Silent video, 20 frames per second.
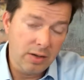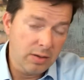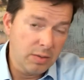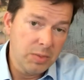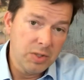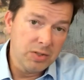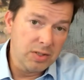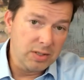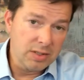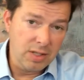the
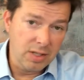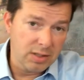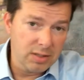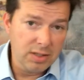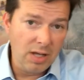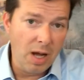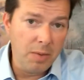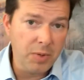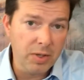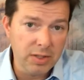music's going to
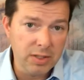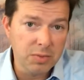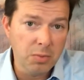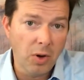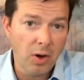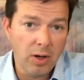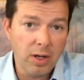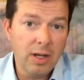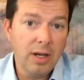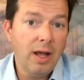stop on this
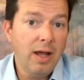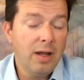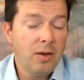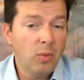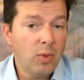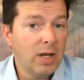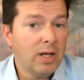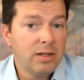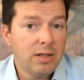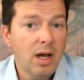market, and
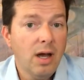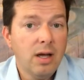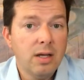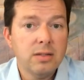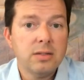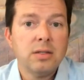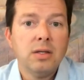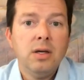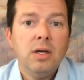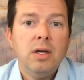when it
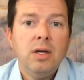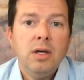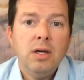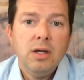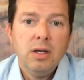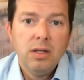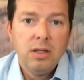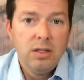does,